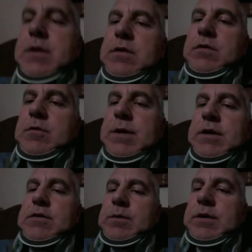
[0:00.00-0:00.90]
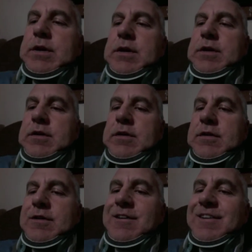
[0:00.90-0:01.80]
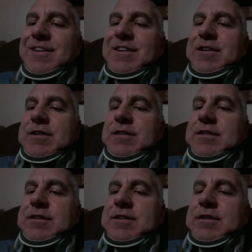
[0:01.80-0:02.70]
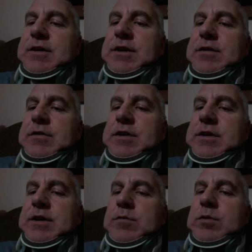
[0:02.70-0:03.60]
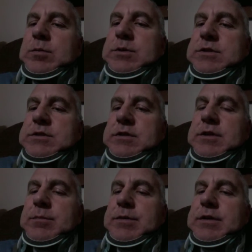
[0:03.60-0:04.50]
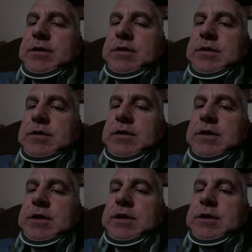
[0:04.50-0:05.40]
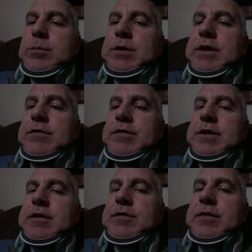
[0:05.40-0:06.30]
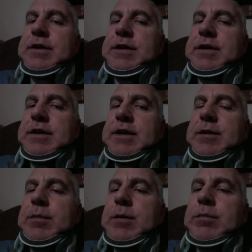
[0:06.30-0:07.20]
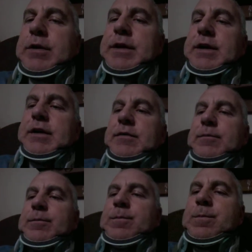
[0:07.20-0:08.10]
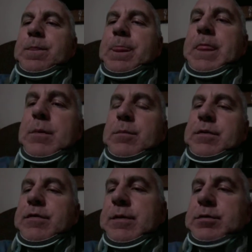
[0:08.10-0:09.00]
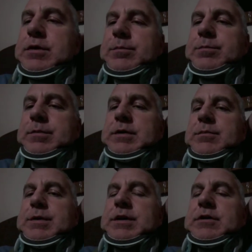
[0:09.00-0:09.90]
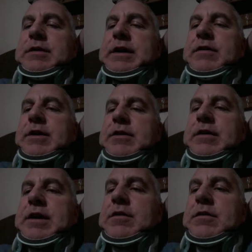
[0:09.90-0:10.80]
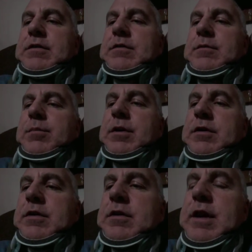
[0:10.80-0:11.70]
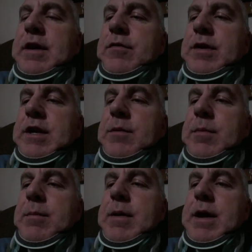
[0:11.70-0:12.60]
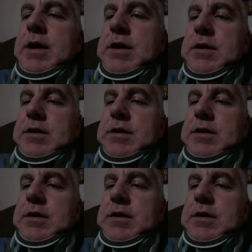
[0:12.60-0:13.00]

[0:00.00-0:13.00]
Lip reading: So it makes it really kind of uncomfortable to sleep in. But I found if I get my blanket, if I put a pillow down here, down part or halfway down my back,